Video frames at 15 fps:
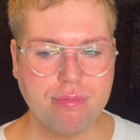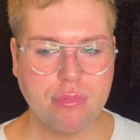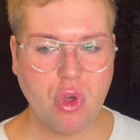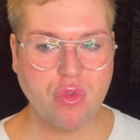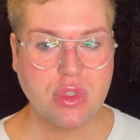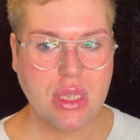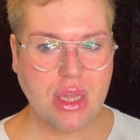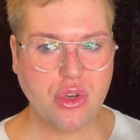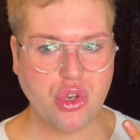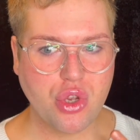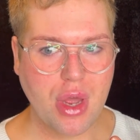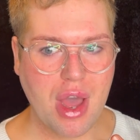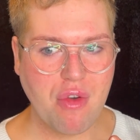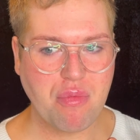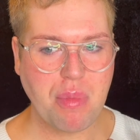obviously I
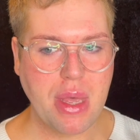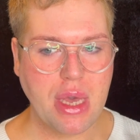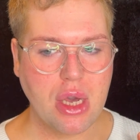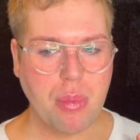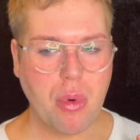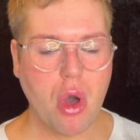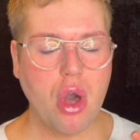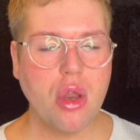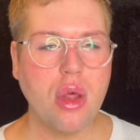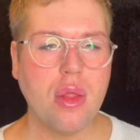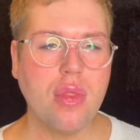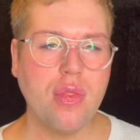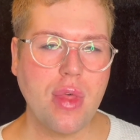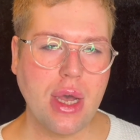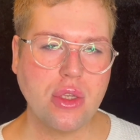don't have makeup on
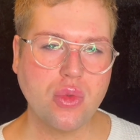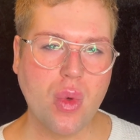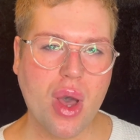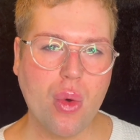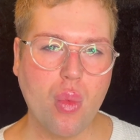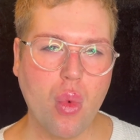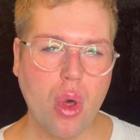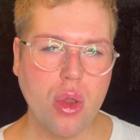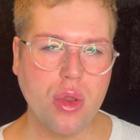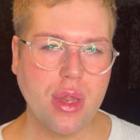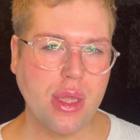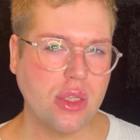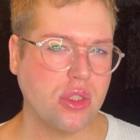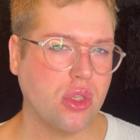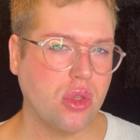and that's what I want
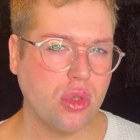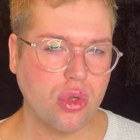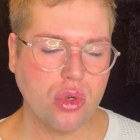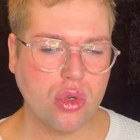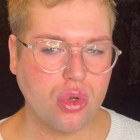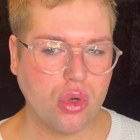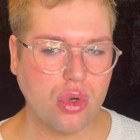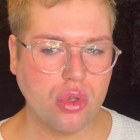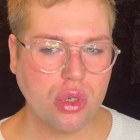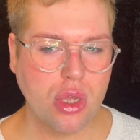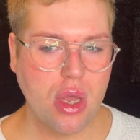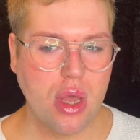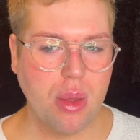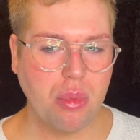it to look good.